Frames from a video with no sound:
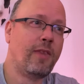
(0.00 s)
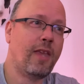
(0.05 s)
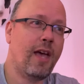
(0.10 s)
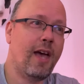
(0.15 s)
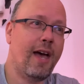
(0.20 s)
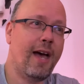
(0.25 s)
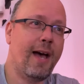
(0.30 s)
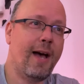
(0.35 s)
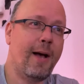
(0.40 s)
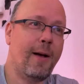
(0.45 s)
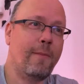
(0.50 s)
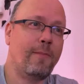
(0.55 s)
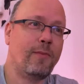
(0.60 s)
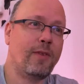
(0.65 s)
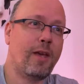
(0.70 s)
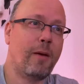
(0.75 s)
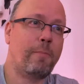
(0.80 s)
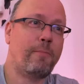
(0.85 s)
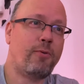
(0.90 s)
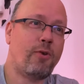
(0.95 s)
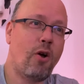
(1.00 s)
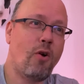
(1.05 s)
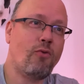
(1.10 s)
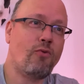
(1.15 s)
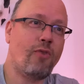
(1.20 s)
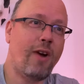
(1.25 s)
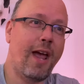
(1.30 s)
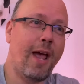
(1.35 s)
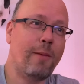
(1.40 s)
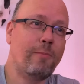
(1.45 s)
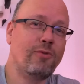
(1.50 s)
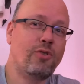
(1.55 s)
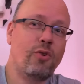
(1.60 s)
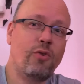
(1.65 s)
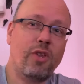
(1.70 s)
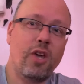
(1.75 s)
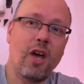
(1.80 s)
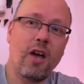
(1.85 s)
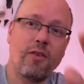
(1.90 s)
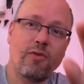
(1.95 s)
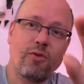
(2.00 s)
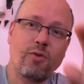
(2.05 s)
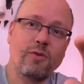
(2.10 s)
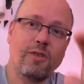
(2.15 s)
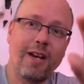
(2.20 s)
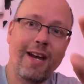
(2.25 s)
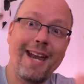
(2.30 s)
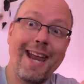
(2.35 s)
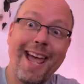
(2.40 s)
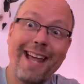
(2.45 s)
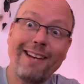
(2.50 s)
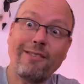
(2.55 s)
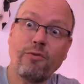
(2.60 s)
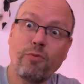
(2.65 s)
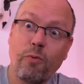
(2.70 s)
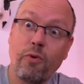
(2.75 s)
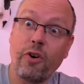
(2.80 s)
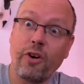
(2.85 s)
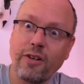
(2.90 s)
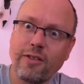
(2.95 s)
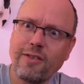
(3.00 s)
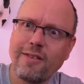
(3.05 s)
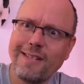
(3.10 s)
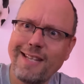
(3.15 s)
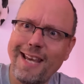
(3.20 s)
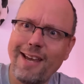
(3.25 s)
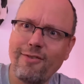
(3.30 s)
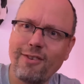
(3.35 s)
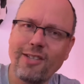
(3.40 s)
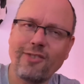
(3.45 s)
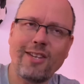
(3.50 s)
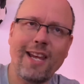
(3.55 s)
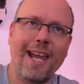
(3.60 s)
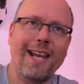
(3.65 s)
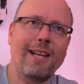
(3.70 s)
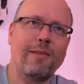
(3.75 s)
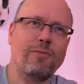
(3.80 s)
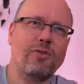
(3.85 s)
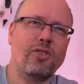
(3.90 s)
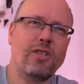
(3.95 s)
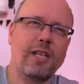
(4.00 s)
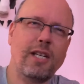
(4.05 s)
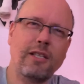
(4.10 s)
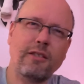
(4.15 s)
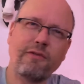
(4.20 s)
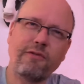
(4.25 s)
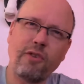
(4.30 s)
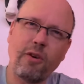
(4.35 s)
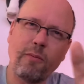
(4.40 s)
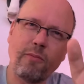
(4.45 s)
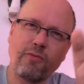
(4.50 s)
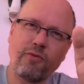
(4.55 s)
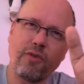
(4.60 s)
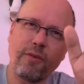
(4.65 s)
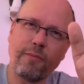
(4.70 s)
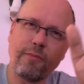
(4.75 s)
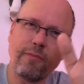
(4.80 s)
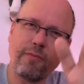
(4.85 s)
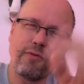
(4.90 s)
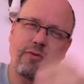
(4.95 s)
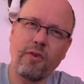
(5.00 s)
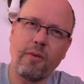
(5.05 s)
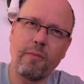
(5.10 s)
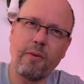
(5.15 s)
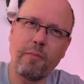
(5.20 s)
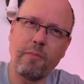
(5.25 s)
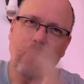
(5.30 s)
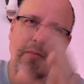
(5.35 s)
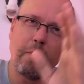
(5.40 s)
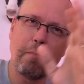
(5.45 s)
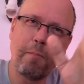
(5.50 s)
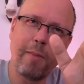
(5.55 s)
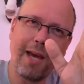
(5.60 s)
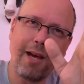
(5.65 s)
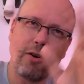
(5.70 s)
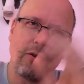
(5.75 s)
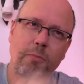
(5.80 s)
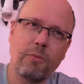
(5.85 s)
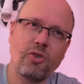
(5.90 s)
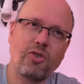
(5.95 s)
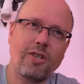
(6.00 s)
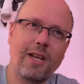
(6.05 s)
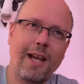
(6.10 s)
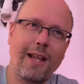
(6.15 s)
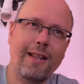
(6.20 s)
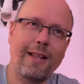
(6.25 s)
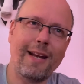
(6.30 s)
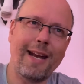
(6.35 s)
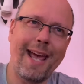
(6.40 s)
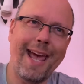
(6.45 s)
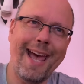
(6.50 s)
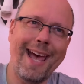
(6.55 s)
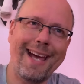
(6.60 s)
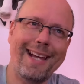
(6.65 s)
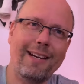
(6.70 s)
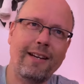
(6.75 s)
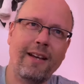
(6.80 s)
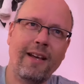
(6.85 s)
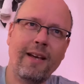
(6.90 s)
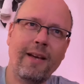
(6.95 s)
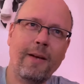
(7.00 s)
a program to the networked TRS-80 machines from a bigger machine that had